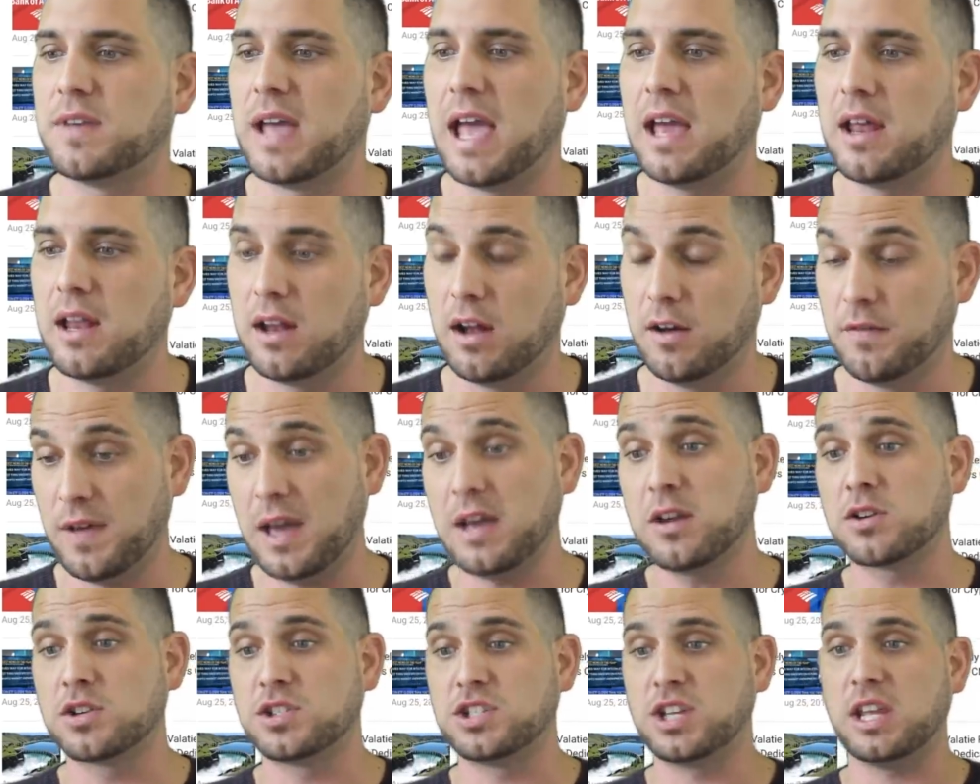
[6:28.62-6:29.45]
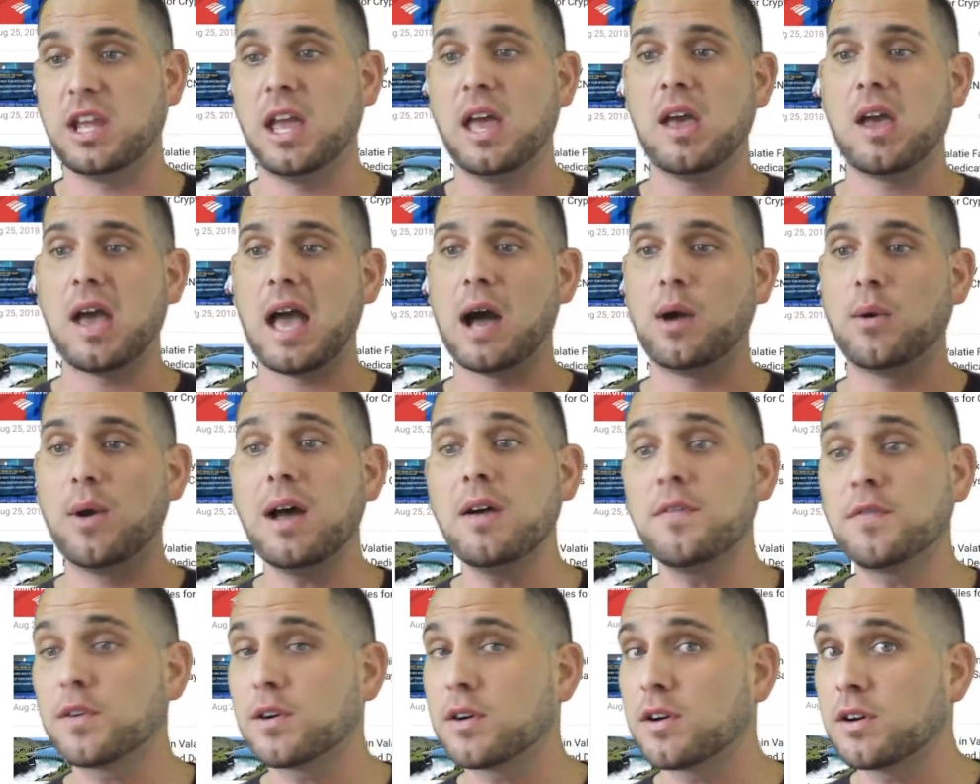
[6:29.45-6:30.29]
of, of energy.
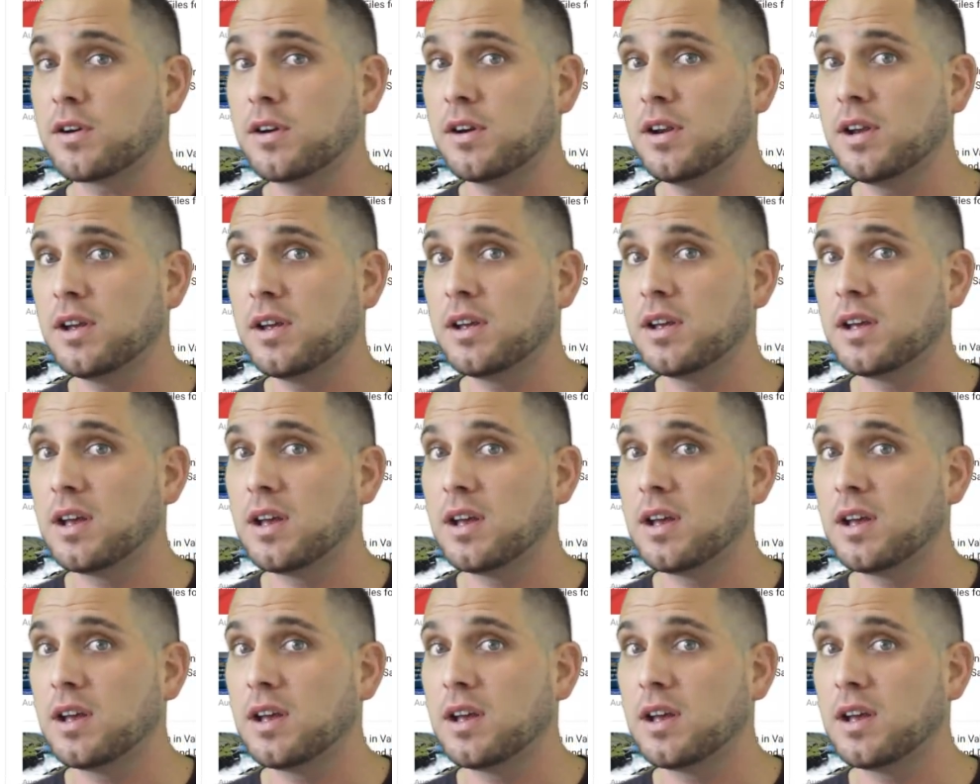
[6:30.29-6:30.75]
However,